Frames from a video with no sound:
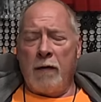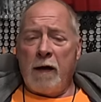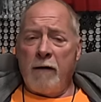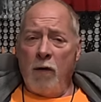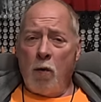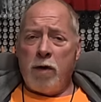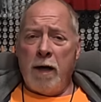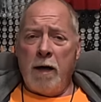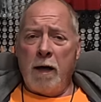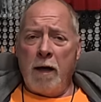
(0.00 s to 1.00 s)
think a
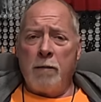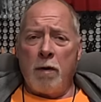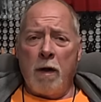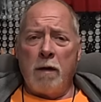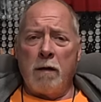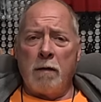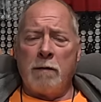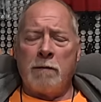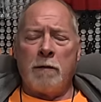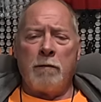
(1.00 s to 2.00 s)
14-day print.
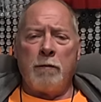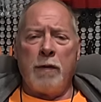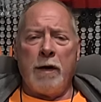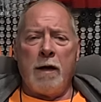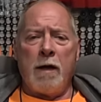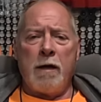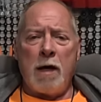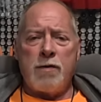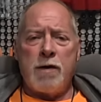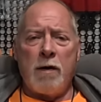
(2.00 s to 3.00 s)
But
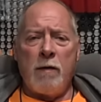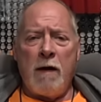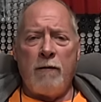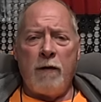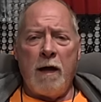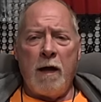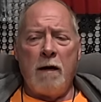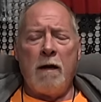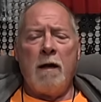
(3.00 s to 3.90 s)
y'all stick around for that.